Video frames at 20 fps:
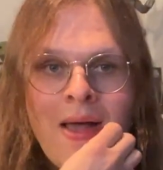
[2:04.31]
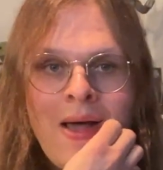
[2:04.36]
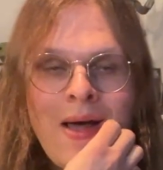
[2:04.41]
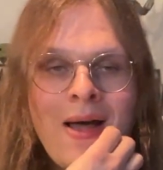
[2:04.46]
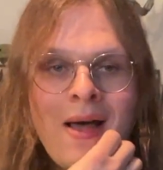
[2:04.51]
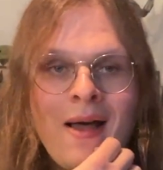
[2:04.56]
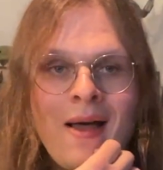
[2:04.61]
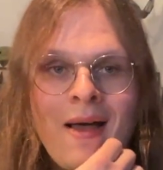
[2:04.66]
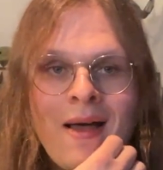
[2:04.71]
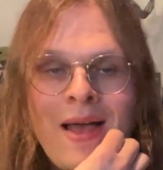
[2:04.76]

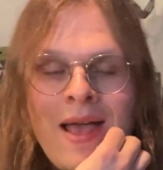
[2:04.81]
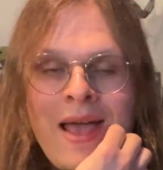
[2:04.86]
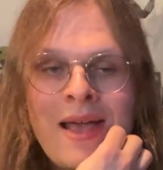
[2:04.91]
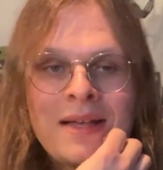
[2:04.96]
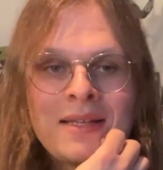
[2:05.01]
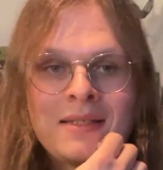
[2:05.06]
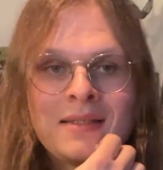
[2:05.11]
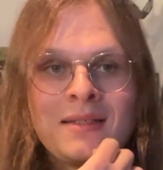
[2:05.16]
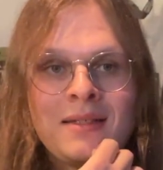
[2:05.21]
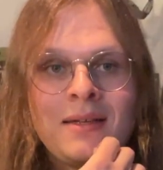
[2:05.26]

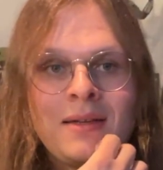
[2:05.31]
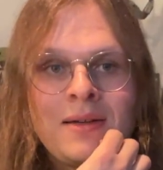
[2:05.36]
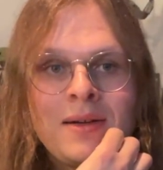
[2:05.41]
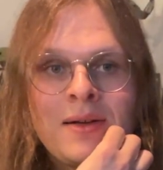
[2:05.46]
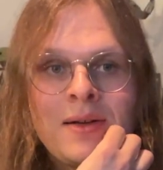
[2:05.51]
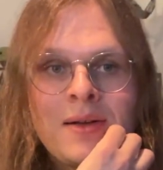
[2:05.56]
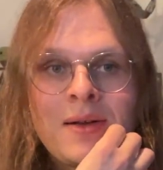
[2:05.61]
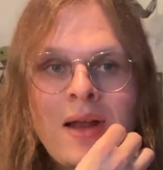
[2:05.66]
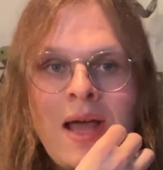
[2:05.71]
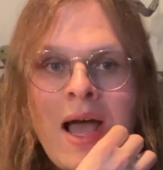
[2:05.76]
As
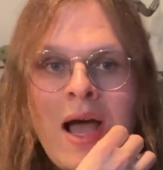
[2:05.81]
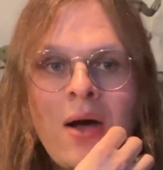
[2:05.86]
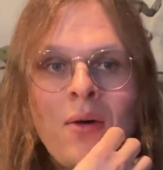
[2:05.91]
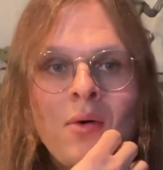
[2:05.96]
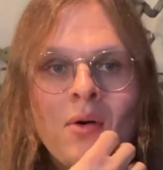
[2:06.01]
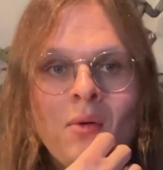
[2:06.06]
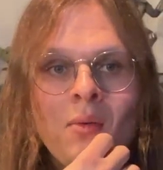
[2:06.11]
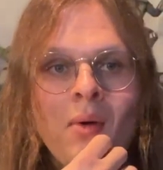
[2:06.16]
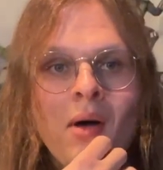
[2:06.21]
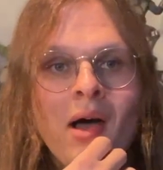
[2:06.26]
to
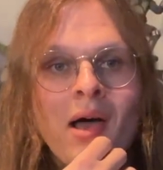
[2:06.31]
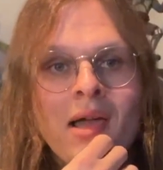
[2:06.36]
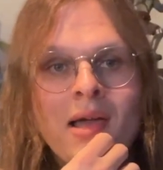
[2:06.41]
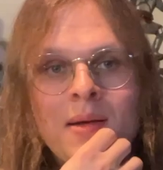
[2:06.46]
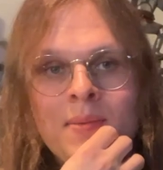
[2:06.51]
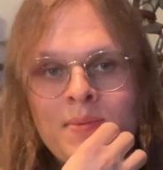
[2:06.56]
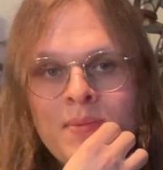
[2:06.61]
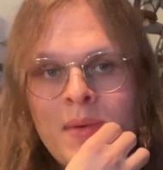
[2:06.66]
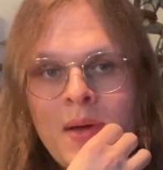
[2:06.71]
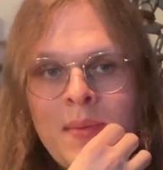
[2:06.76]
how or why,
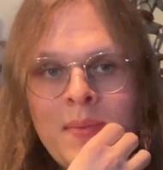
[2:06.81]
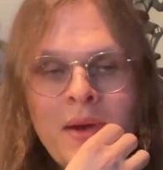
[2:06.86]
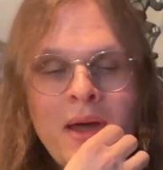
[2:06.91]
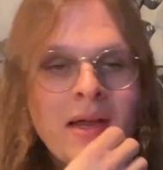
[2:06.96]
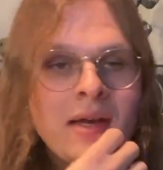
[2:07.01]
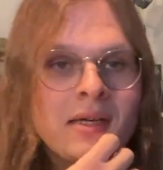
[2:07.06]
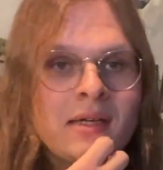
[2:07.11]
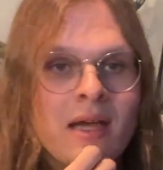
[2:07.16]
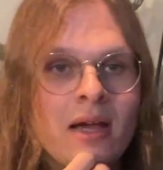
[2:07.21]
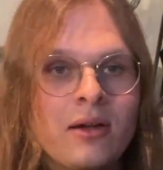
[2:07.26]
I'm
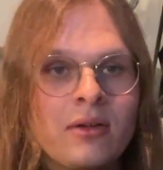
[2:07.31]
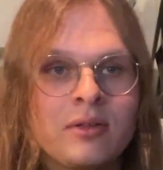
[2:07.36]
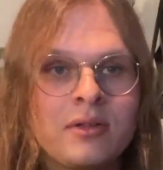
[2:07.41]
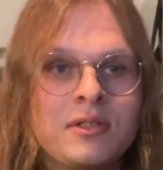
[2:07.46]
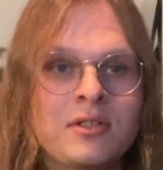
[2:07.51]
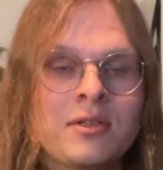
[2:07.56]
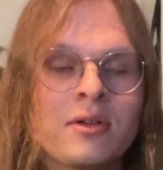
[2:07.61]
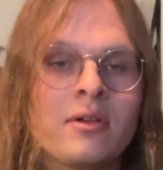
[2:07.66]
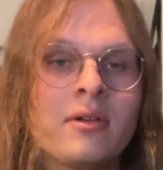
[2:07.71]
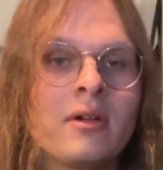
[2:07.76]
not
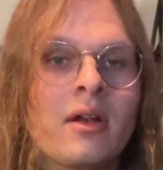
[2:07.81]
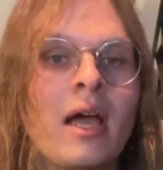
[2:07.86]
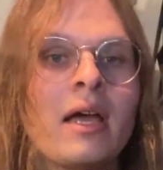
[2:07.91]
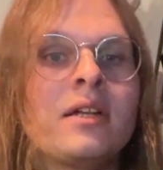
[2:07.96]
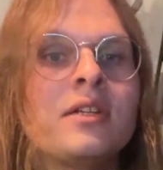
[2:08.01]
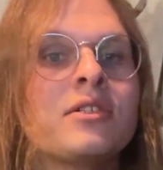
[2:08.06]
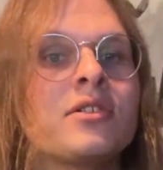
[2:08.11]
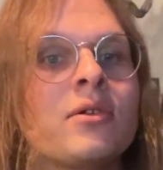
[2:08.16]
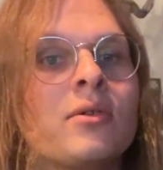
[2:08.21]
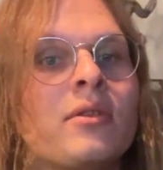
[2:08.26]
entirely certain.
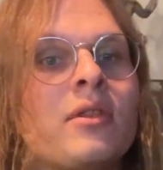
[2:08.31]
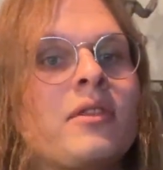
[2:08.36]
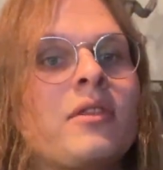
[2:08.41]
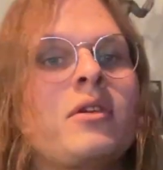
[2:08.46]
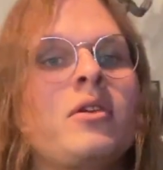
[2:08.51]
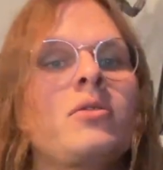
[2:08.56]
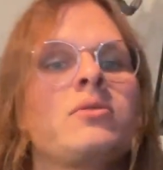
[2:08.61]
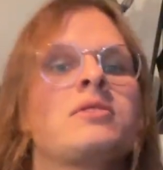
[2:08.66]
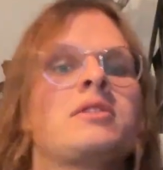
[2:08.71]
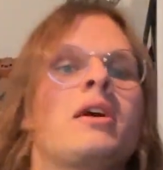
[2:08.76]
I just know that
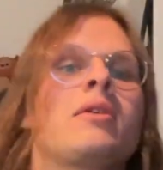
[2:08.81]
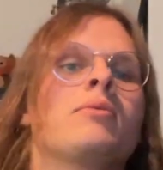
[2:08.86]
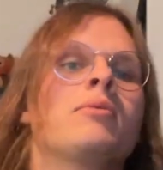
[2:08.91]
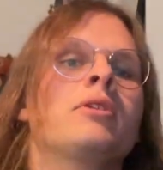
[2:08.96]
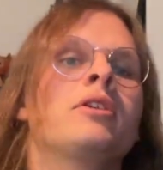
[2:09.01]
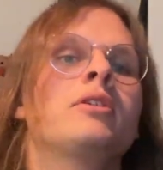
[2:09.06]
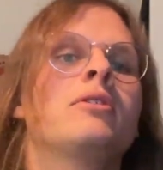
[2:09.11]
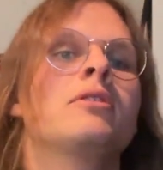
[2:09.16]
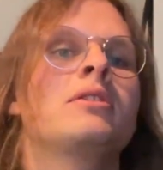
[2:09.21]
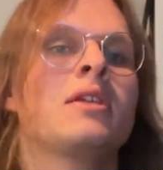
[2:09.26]
the notes sound
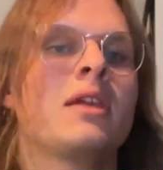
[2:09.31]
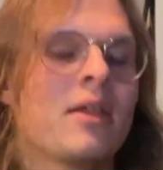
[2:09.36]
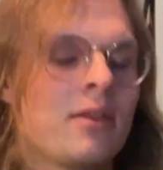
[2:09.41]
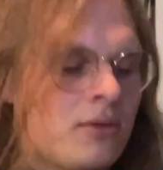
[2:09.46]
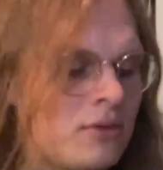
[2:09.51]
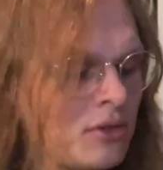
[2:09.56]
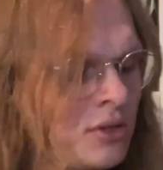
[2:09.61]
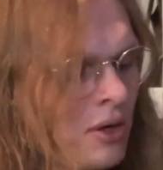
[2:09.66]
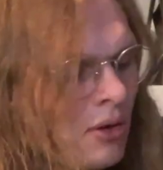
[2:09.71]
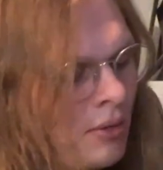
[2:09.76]
really good
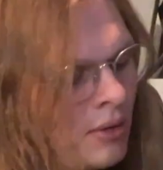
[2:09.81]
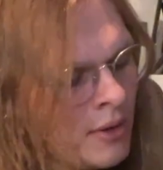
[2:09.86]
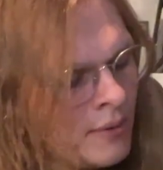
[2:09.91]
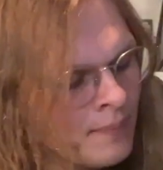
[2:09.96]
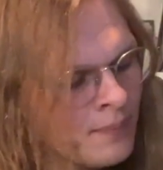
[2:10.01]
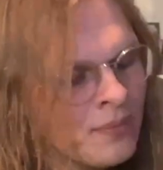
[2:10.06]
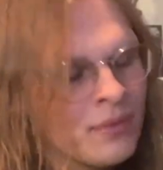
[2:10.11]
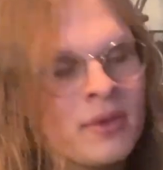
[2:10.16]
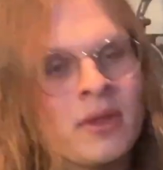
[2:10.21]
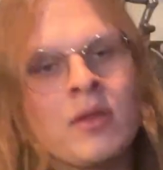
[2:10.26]
together. So
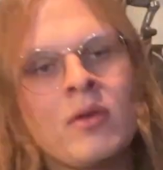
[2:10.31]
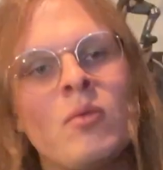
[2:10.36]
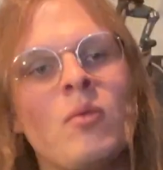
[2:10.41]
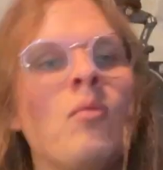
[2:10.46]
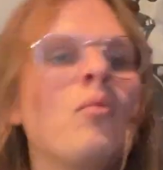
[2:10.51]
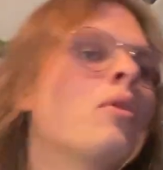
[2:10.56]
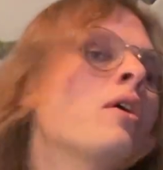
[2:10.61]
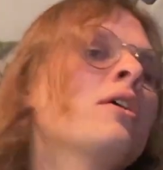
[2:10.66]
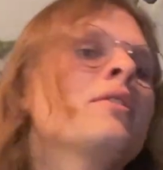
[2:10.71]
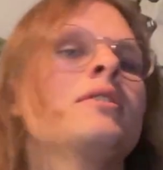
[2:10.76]

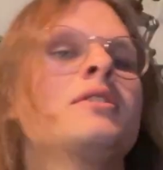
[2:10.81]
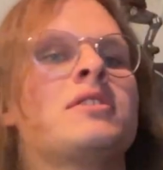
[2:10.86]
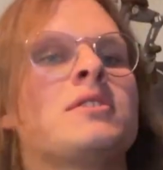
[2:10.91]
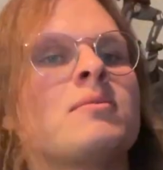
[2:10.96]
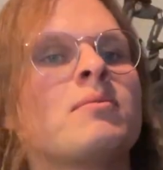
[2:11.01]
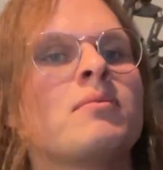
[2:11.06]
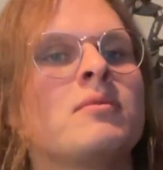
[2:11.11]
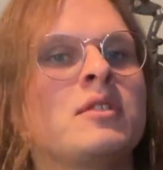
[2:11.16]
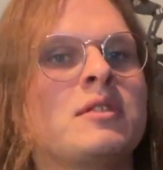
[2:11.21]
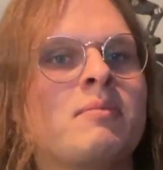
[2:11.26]
where
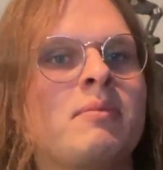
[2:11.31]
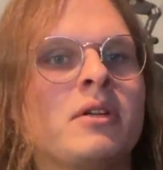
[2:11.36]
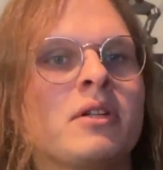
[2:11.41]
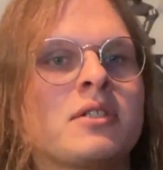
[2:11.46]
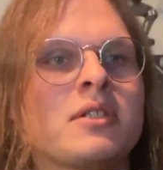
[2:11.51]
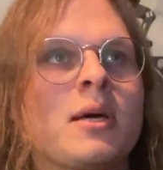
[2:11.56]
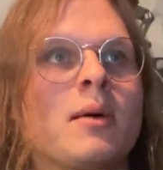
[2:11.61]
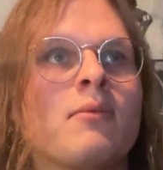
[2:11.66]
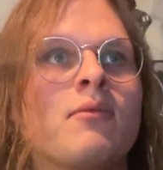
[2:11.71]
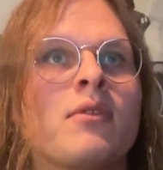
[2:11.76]
this is
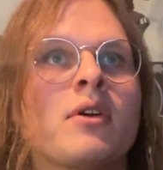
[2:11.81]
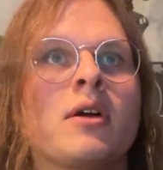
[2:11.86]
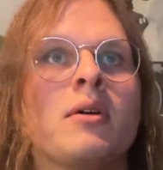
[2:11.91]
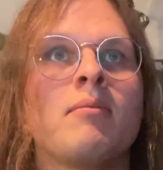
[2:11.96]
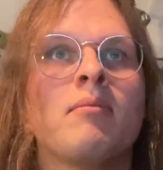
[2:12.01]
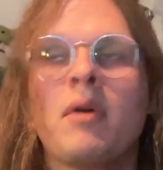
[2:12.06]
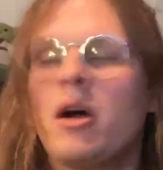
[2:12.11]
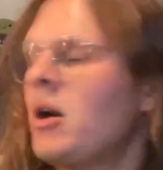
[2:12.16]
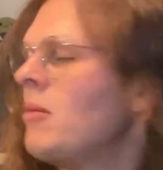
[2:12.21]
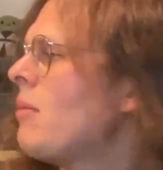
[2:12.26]
built up
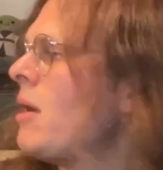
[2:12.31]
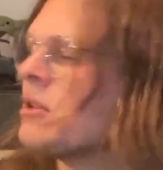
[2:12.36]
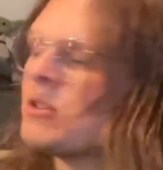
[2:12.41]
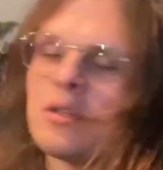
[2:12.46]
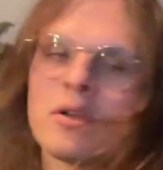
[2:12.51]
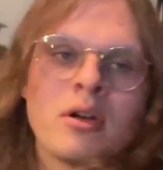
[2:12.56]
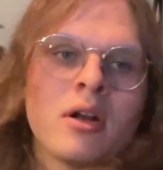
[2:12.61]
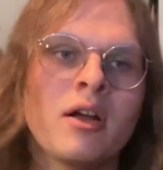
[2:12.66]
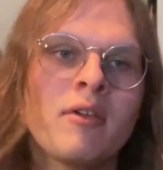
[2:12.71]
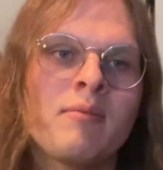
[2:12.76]
from, I'll
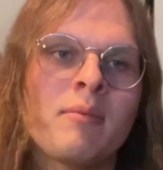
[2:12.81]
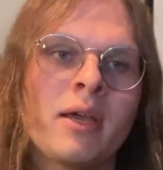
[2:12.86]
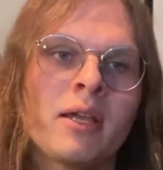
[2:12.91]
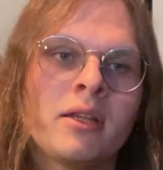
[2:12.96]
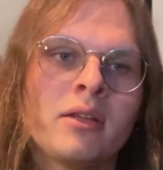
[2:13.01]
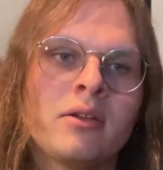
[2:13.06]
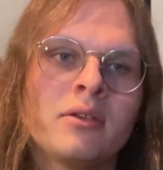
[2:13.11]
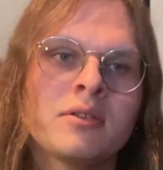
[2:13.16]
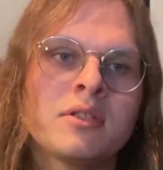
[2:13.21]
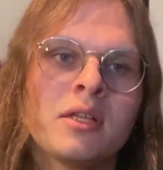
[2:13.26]
turn off
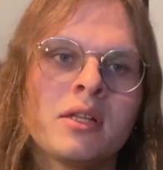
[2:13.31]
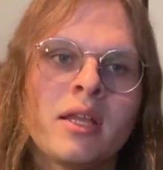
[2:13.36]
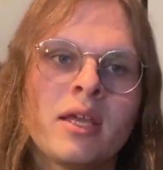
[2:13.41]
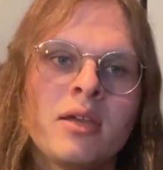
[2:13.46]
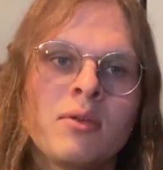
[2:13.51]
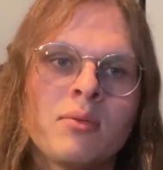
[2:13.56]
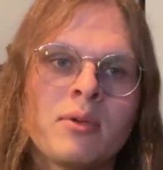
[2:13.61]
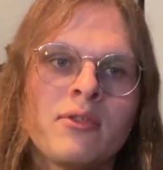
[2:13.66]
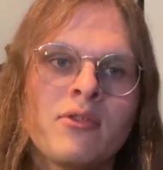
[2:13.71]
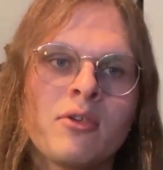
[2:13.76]
my little
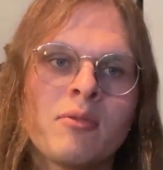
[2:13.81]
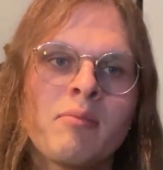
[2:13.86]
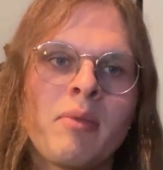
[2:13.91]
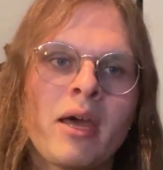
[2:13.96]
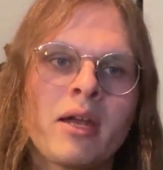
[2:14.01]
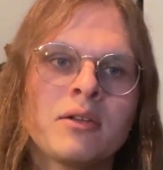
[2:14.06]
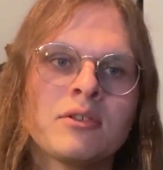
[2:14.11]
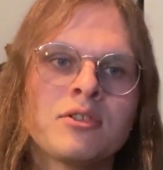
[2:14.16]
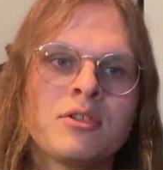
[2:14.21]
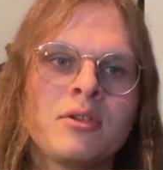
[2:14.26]
delay reverb
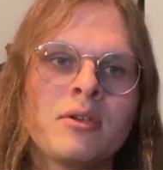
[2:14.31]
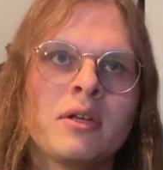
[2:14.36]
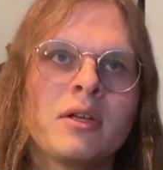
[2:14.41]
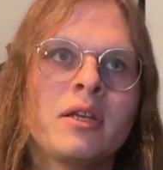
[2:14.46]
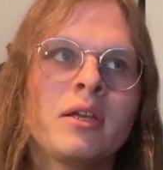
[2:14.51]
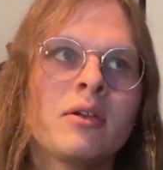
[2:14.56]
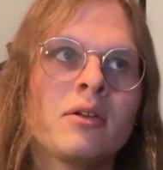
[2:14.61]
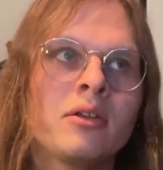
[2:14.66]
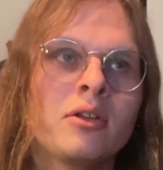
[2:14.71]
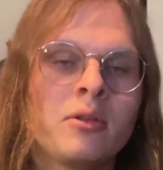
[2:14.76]
pedal so you can
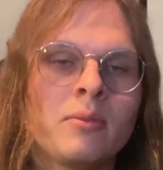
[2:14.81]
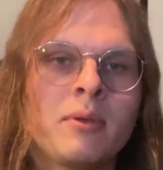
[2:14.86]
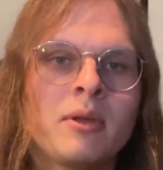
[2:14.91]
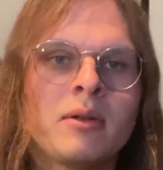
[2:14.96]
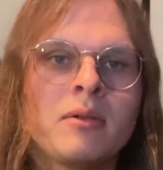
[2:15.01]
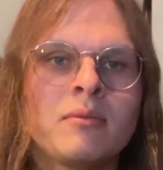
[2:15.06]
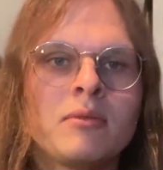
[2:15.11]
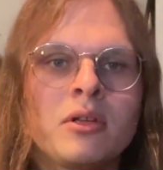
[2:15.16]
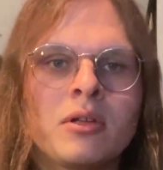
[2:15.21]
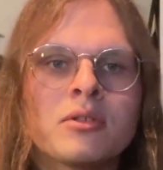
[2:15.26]
hear it a little bit,